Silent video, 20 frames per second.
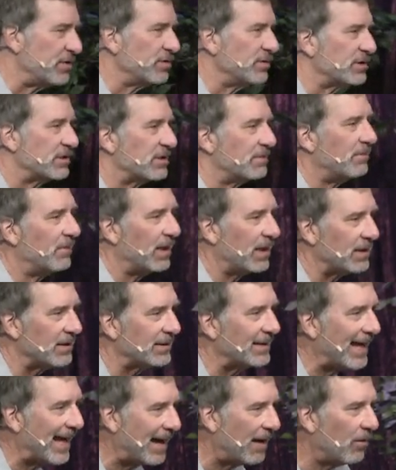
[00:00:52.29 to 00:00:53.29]
do some
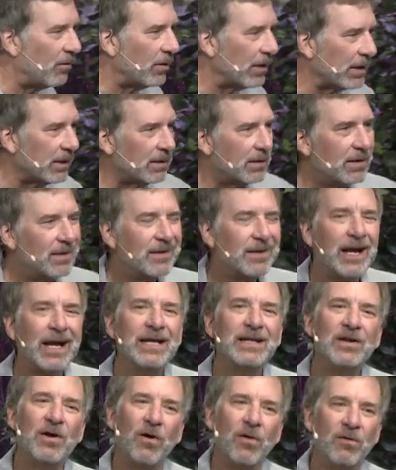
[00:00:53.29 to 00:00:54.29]
allowing.
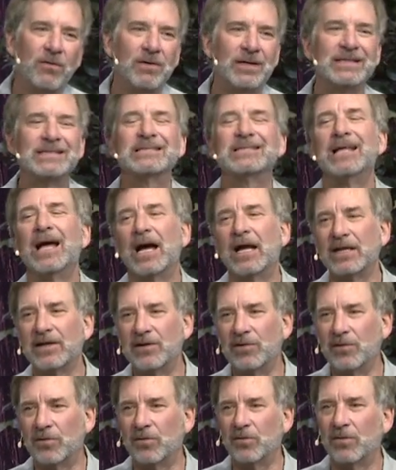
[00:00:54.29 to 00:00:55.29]
I know it's not
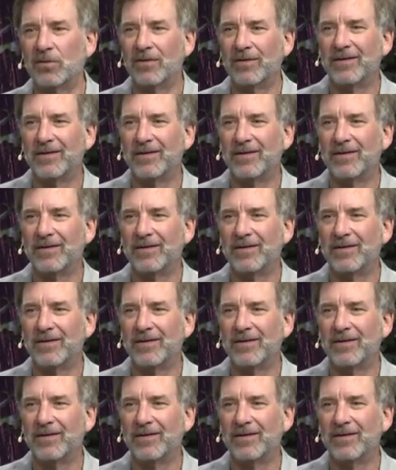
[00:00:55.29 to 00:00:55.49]
new,